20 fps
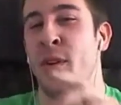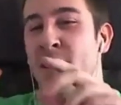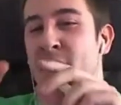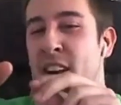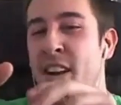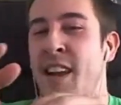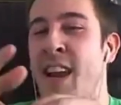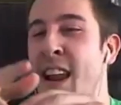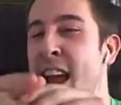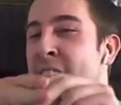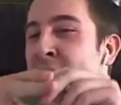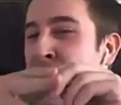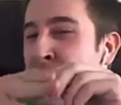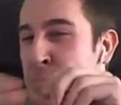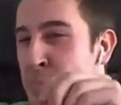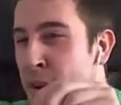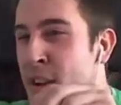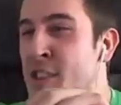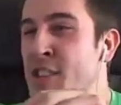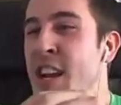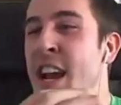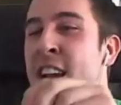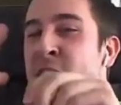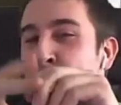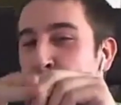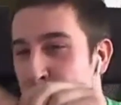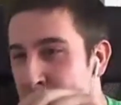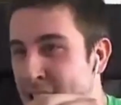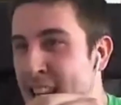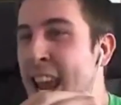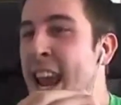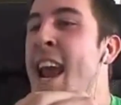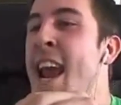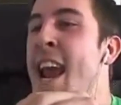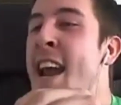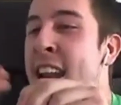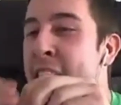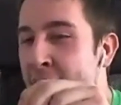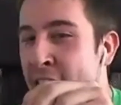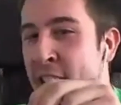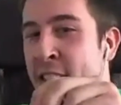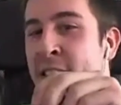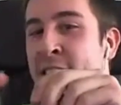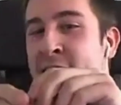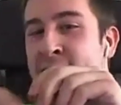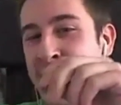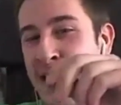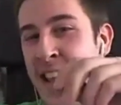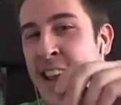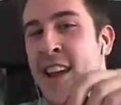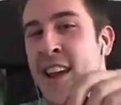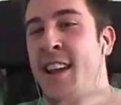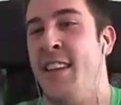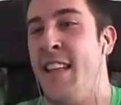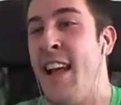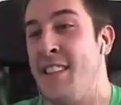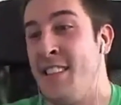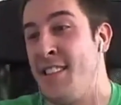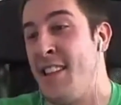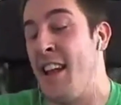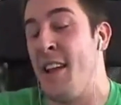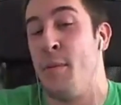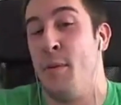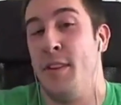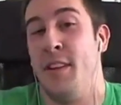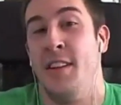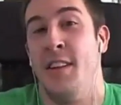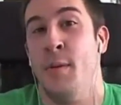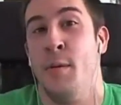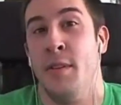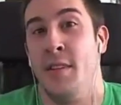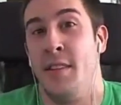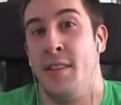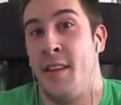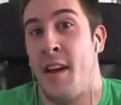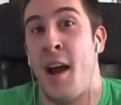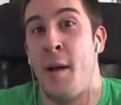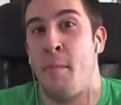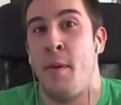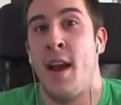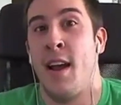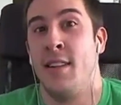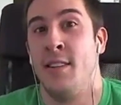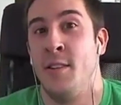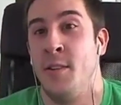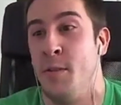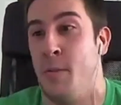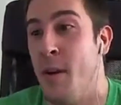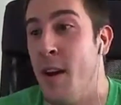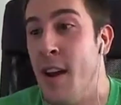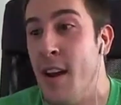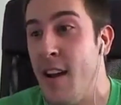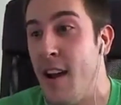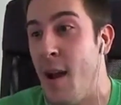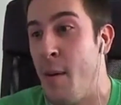We're gonna get as much as we can out of this thing, and that's exactly what they did with the iPad 2.